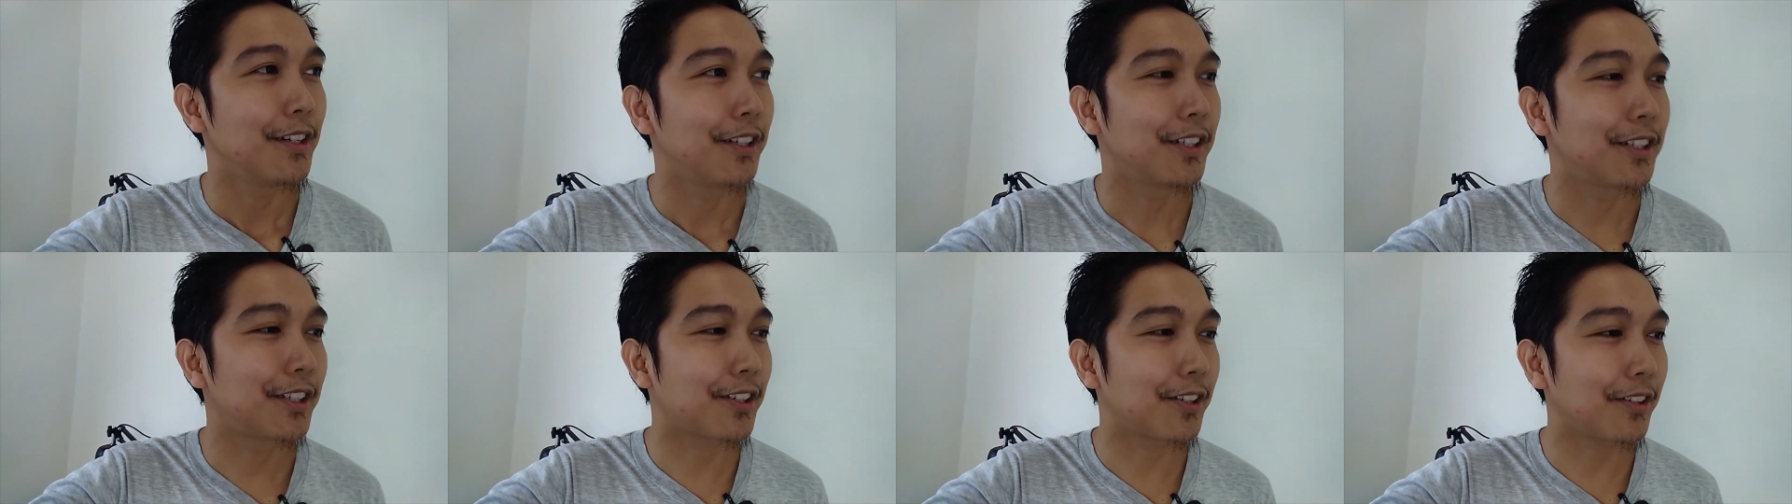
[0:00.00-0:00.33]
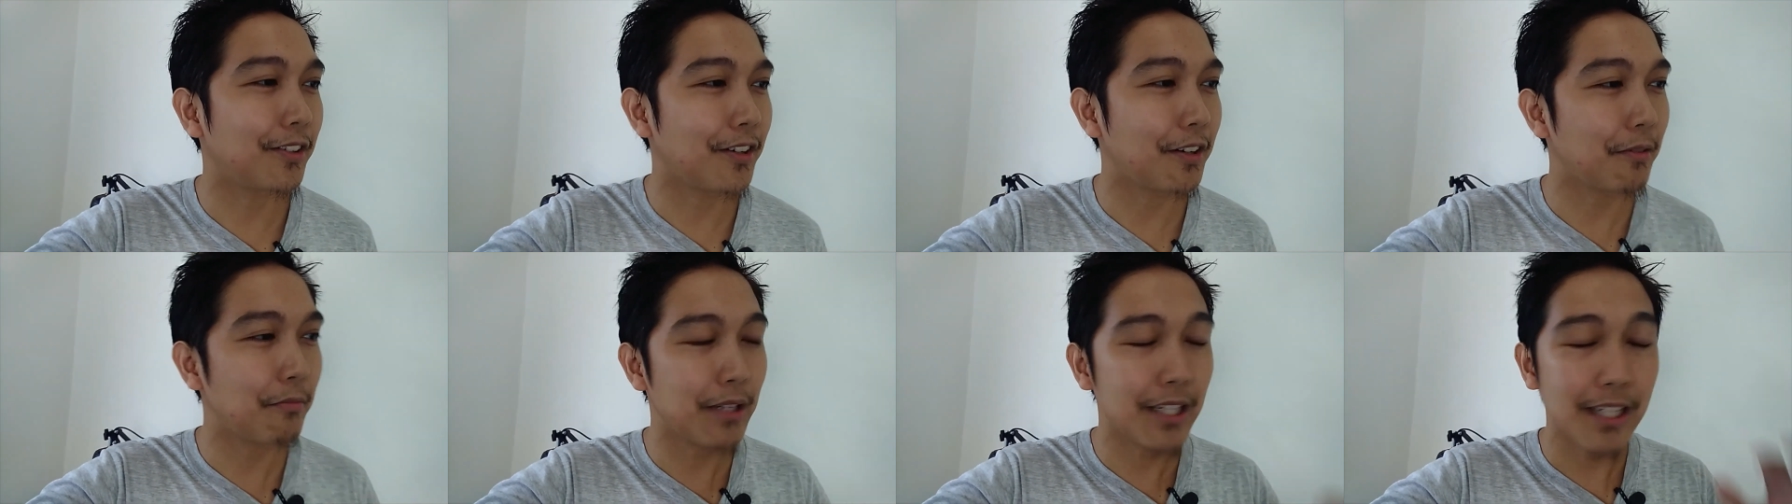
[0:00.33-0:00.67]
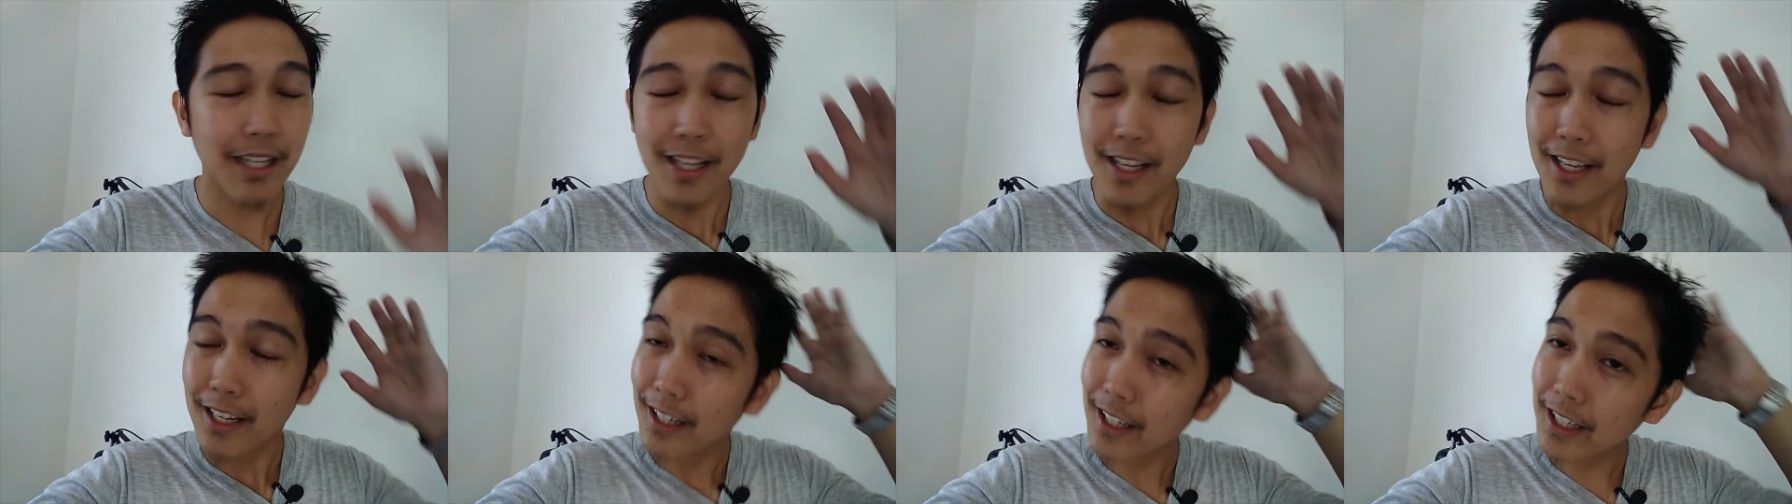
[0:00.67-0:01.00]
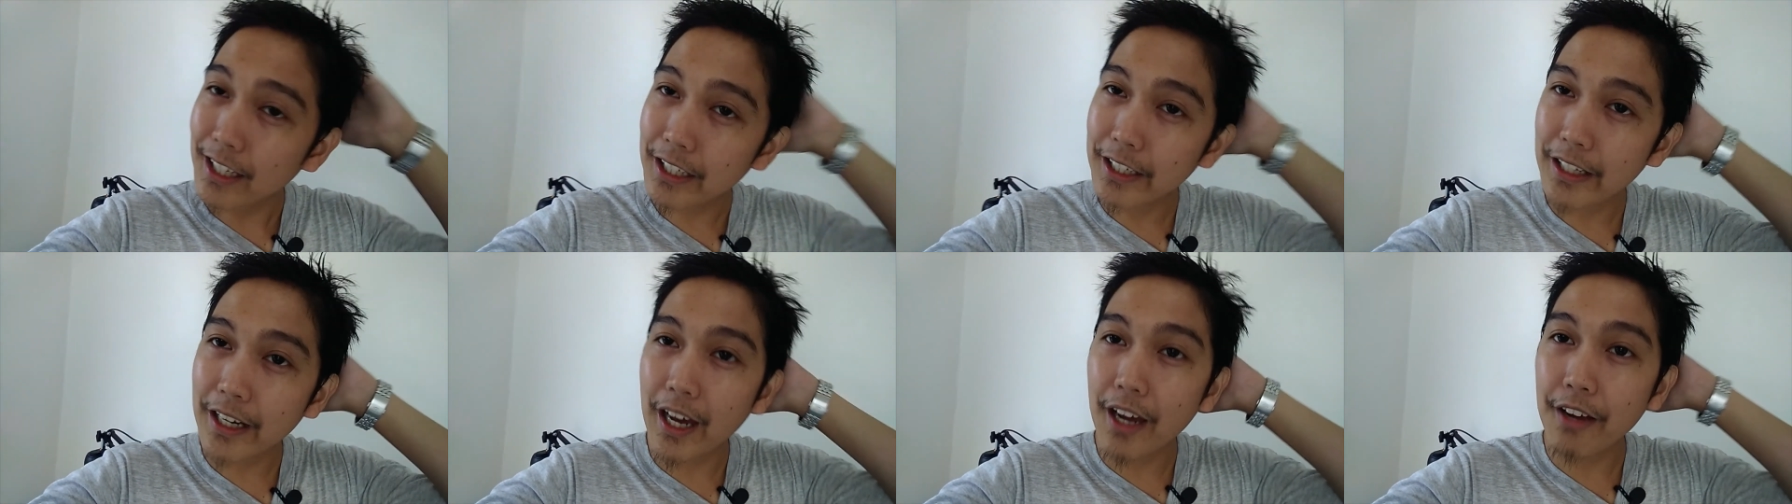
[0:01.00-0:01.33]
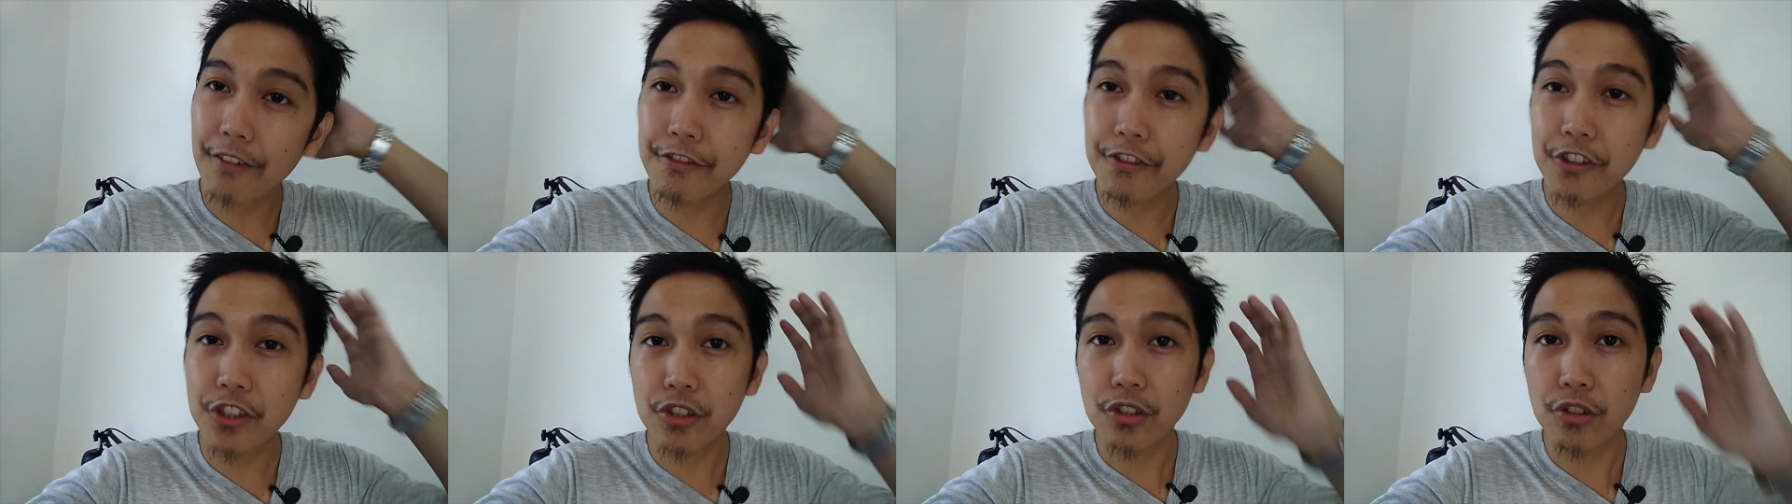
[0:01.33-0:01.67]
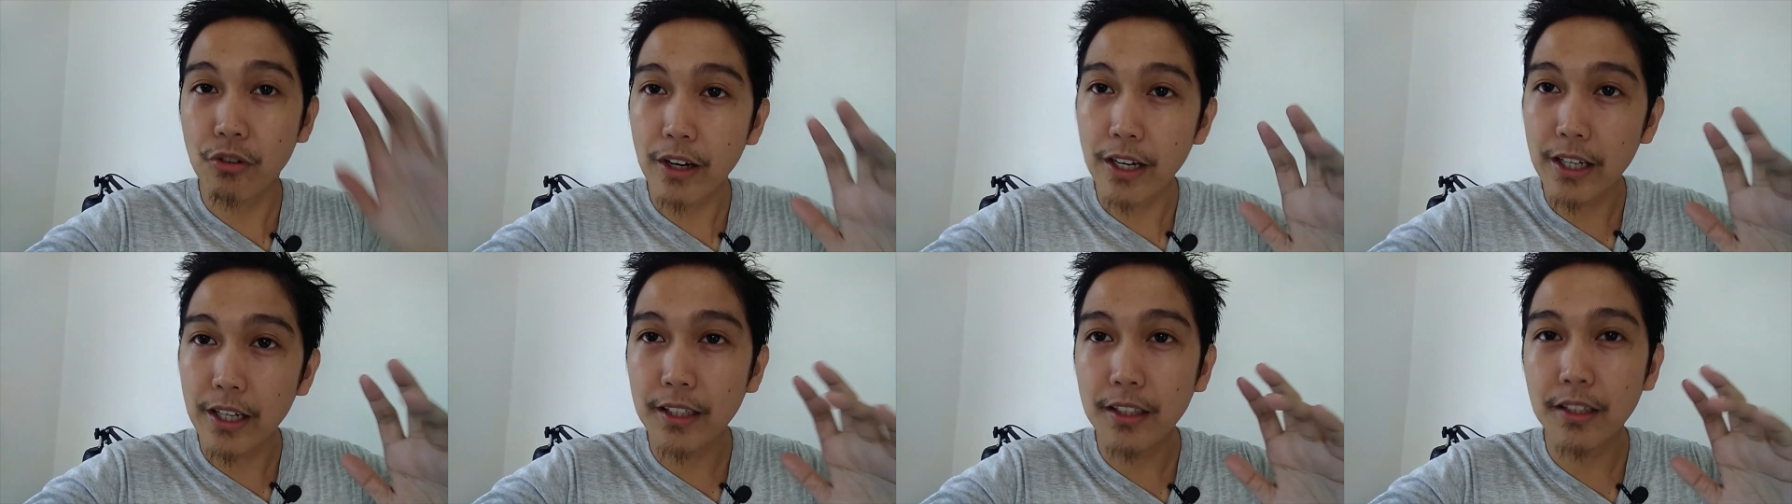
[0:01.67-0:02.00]
So, I mean, like I've
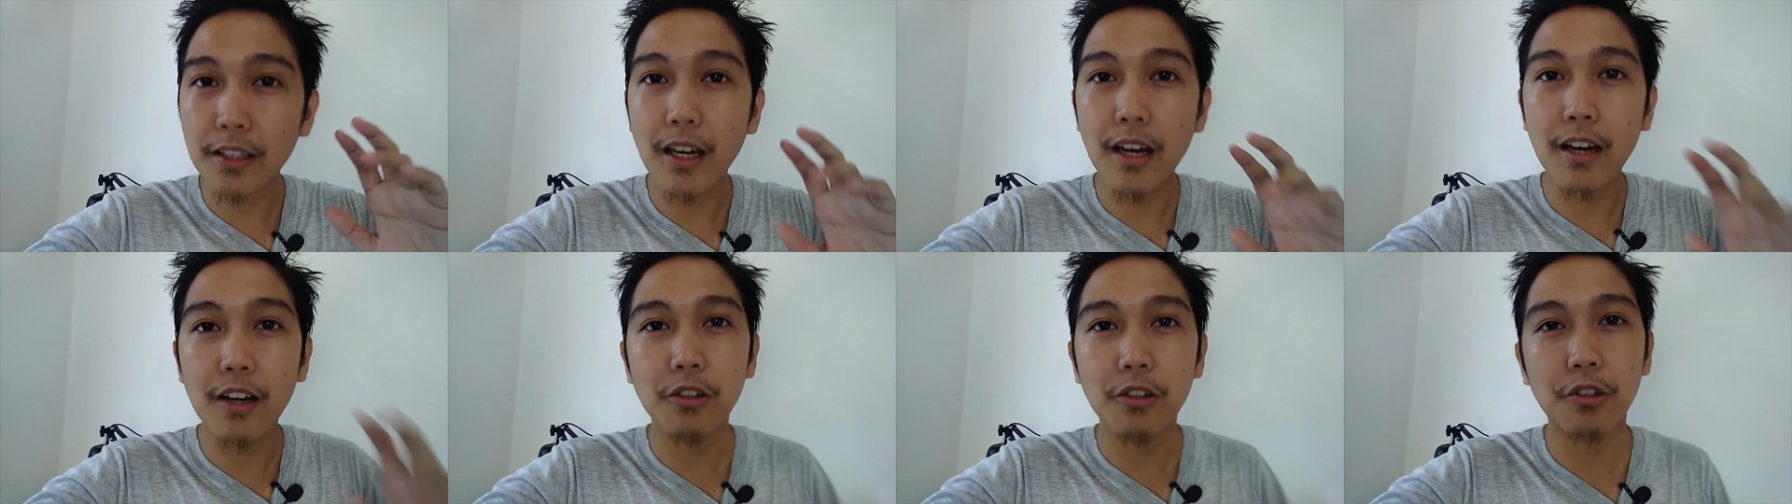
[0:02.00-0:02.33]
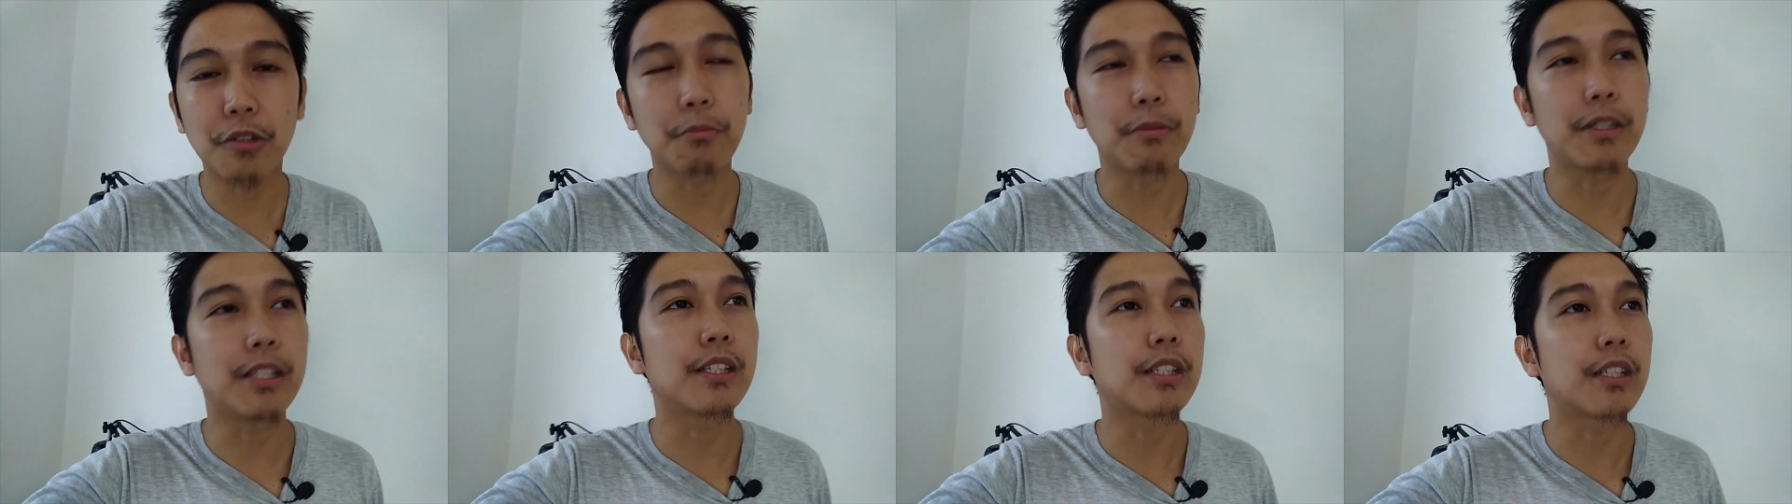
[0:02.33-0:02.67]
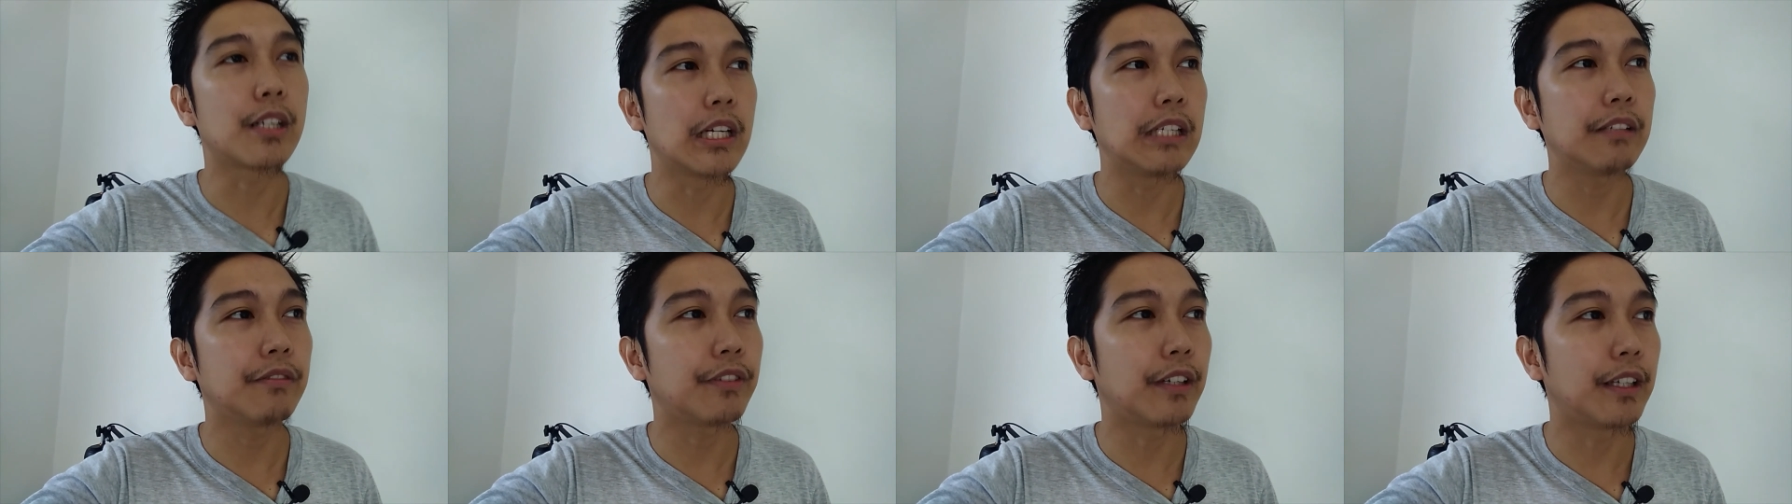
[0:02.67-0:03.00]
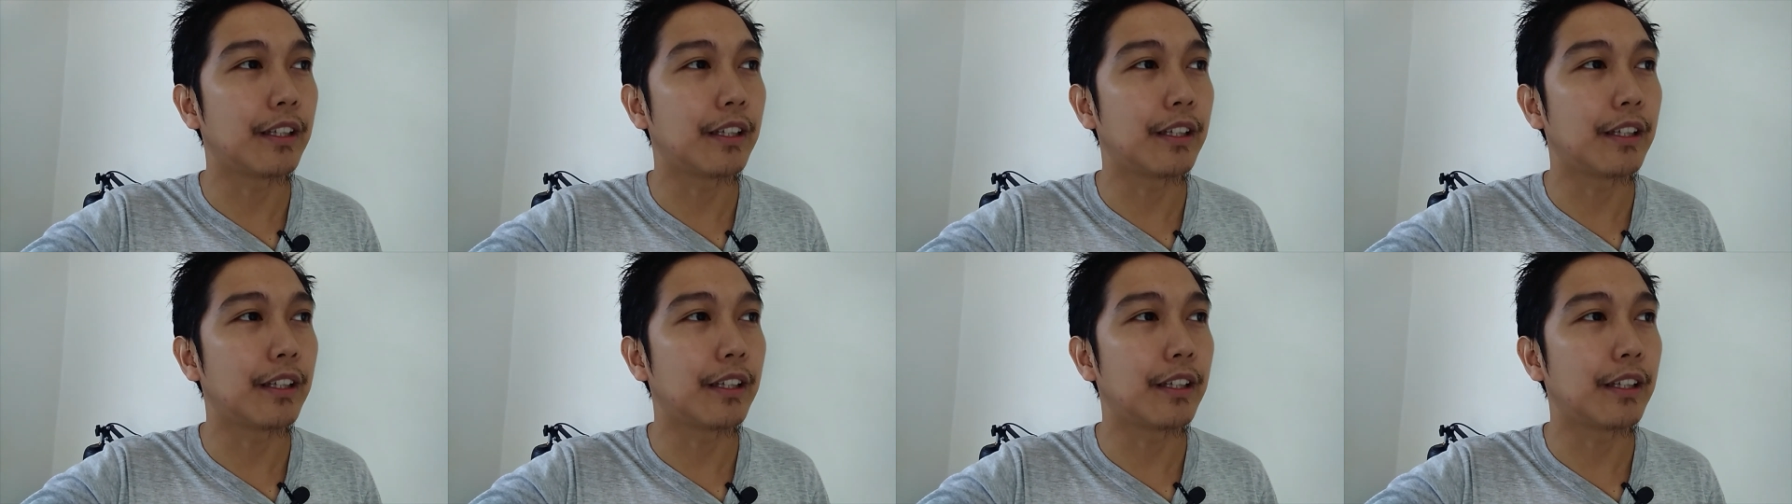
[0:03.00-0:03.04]
tried it out myself,